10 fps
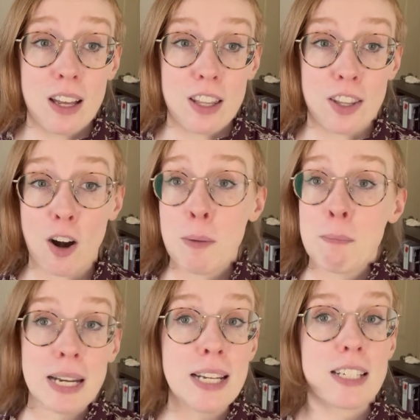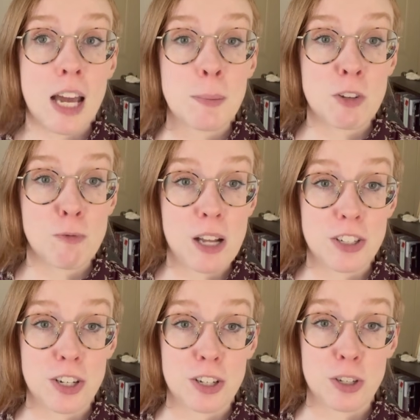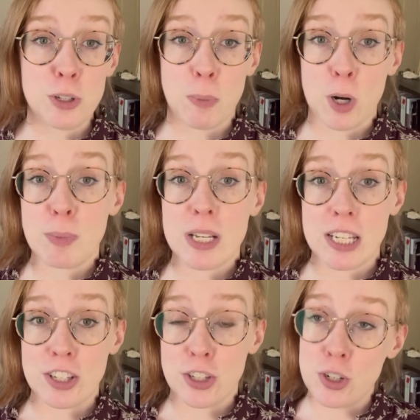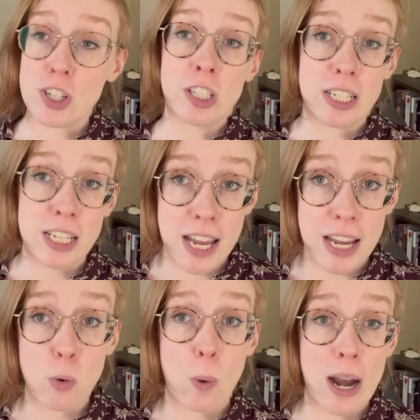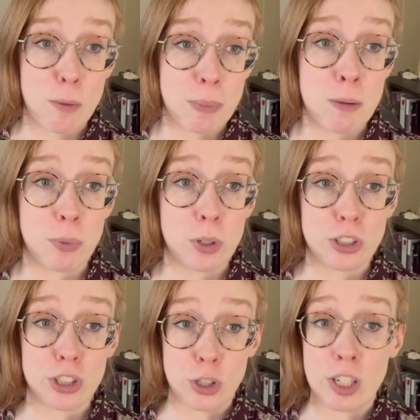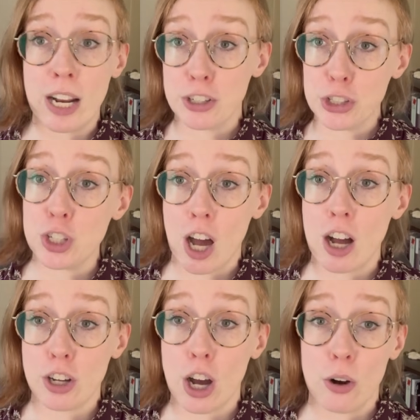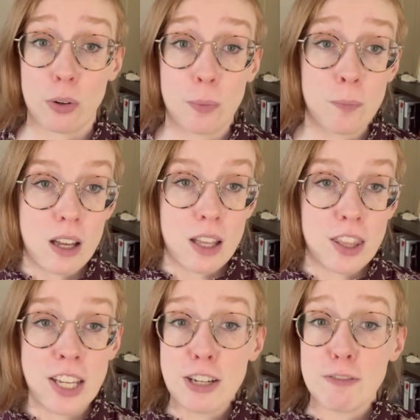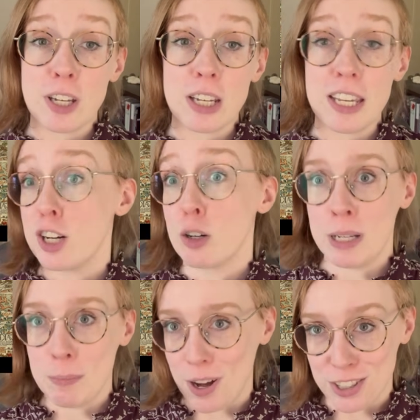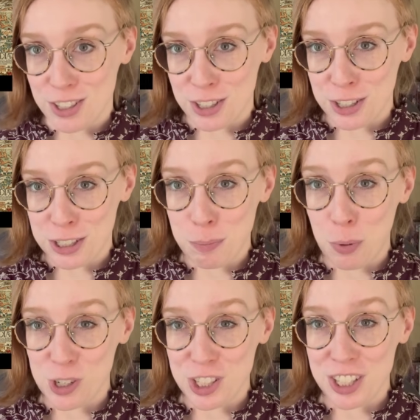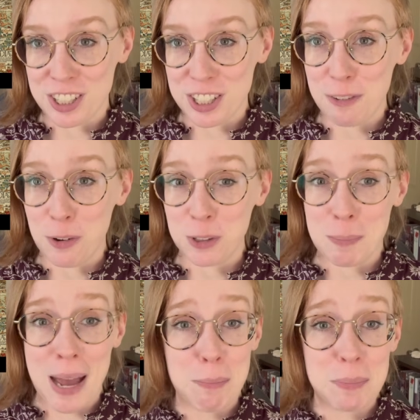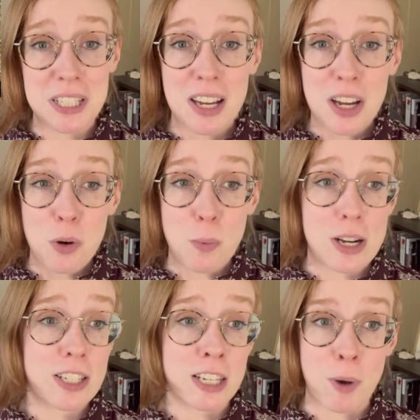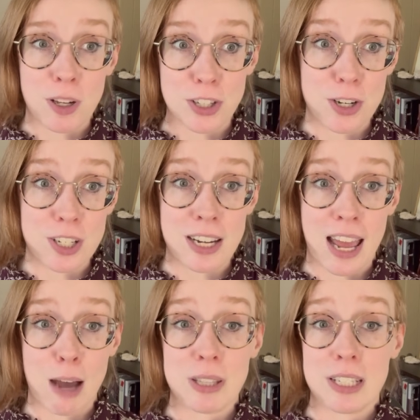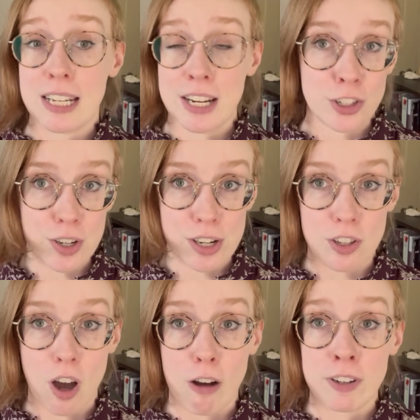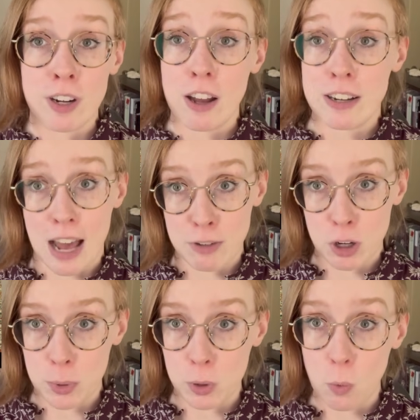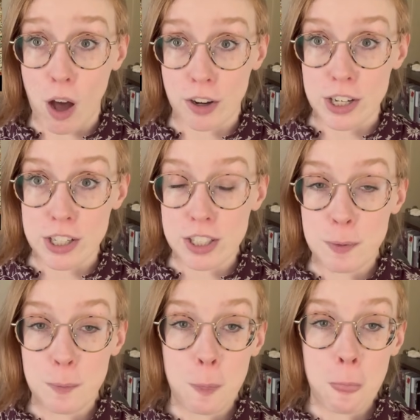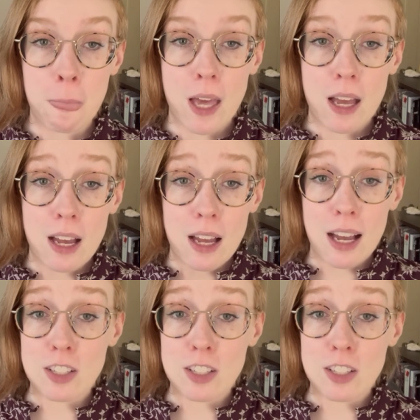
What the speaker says: There are many types of monsters whose purpose is to delineate where people should and should not go. Think of the Here Be Monsters portions of old maps, where sea monsters inhabit the dangerous, often unnavigable waters. As